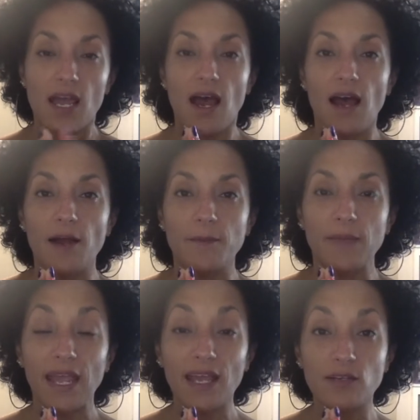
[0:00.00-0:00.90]

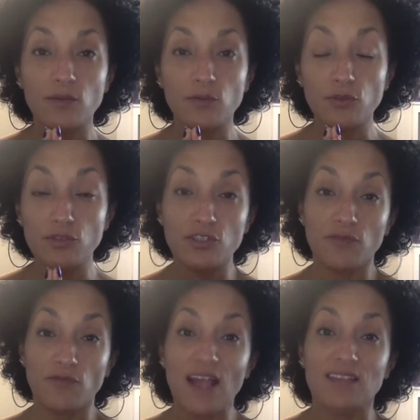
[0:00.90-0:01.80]
And you
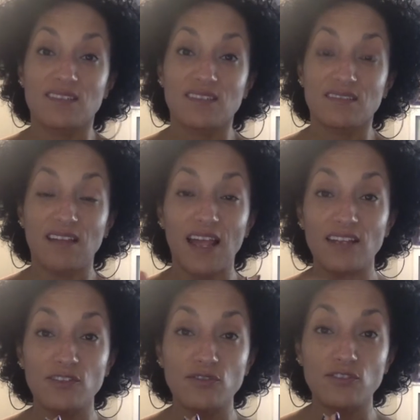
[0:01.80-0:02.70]
deserve rest,
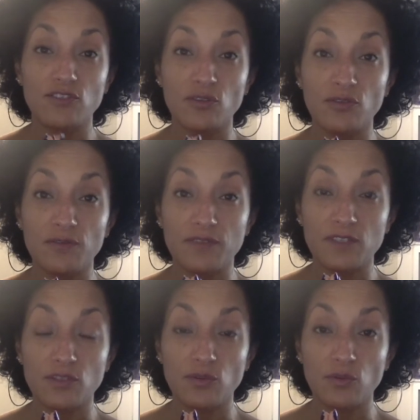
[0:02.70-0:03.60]
and you deserve
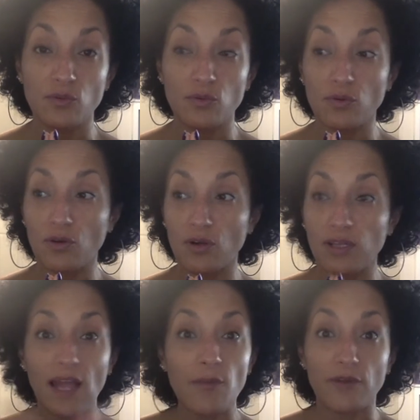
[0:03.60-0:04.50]
to
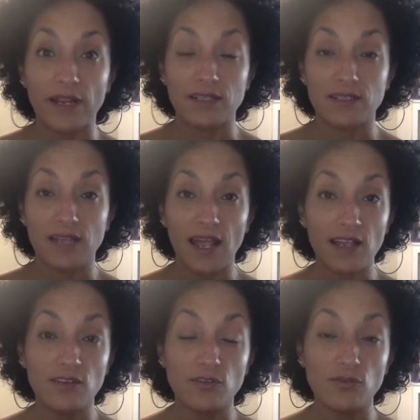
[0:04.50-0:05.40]
collaborate,
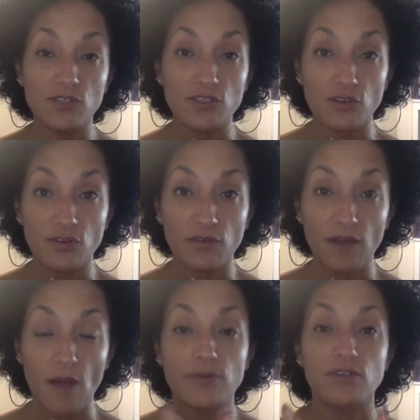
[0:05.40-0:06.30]
and you deserve
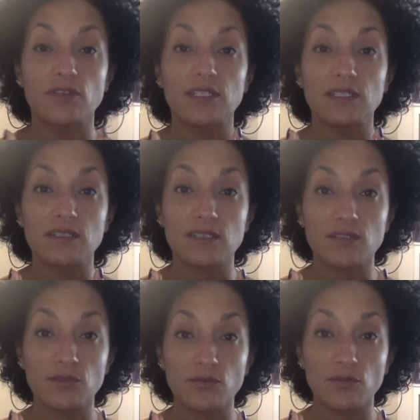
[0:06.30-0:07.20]
opportunities
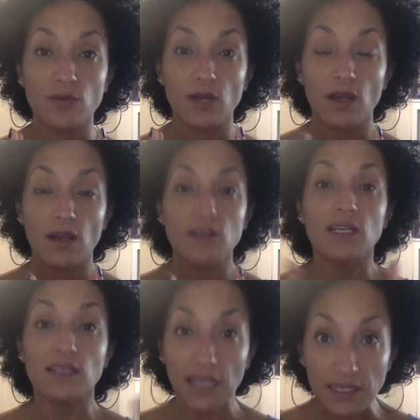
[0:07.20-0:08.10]
to
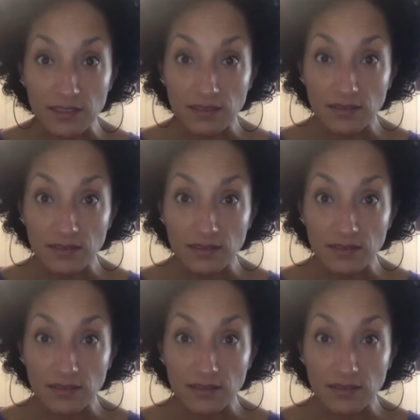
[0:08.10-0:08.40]
delegate.